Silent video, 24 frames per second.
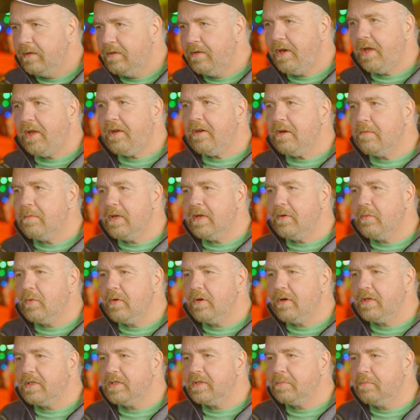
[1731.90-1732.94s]
Decrement
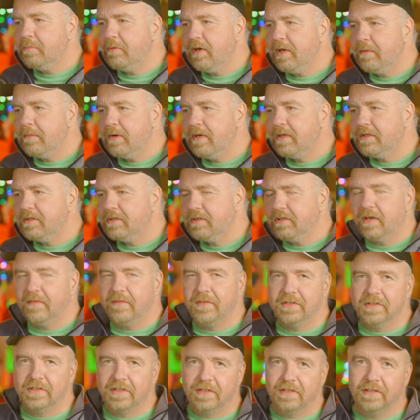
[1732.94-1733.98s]
works pretty much,
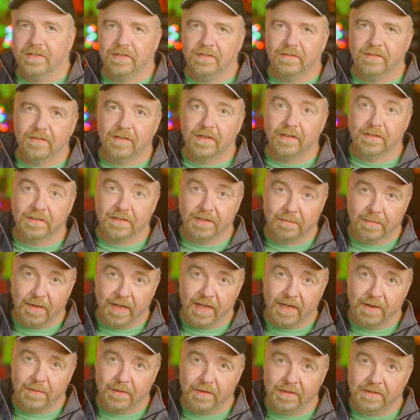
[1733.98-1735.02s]
obviously, largely
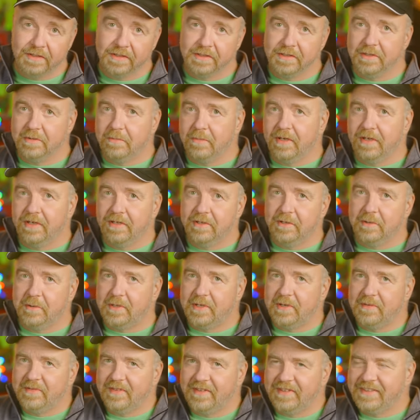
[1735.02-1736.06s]
backwards, as you might
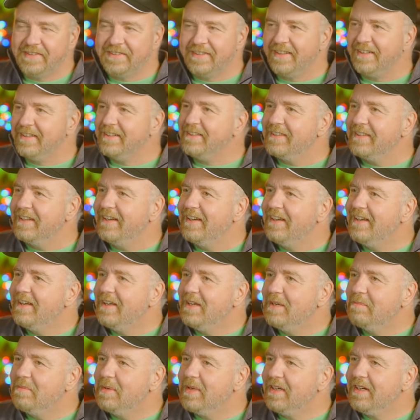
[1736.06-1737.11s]
intuitively sense.
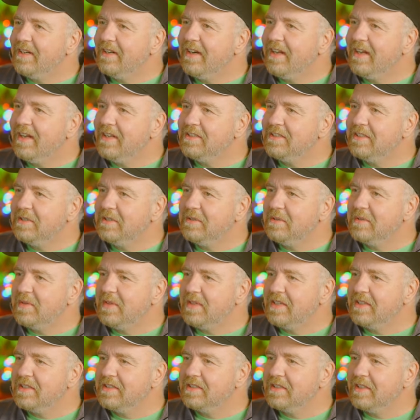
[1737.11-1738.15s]
But it has to do
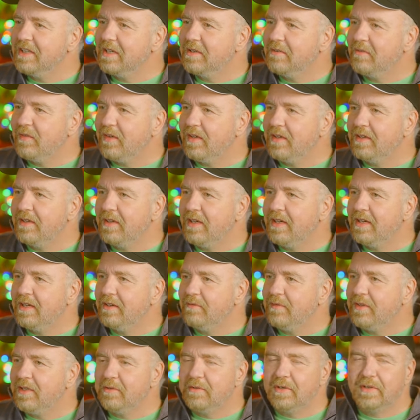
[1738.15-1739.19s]
things like uh,
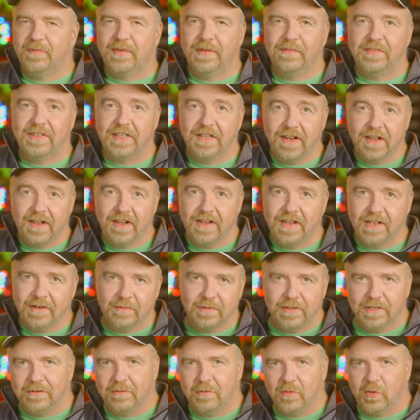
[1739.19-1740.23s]
fill with 59
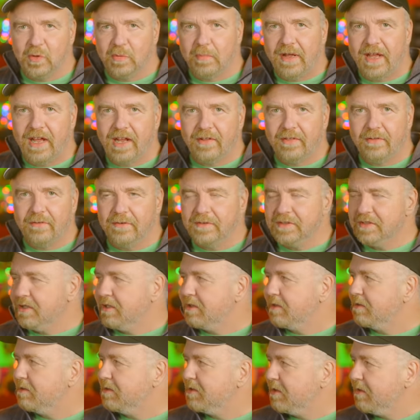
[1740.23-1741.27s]
when you roll back through
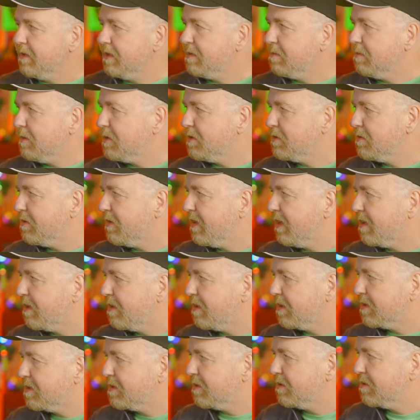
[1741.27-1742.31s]
0. So let's make sure that
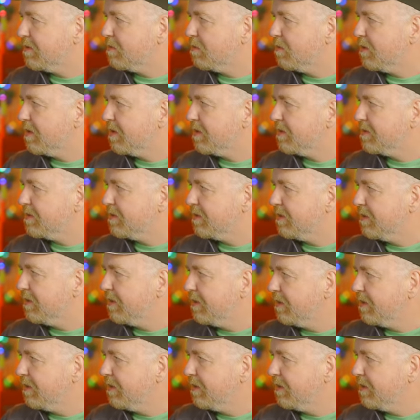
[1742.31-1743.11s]
actually all works.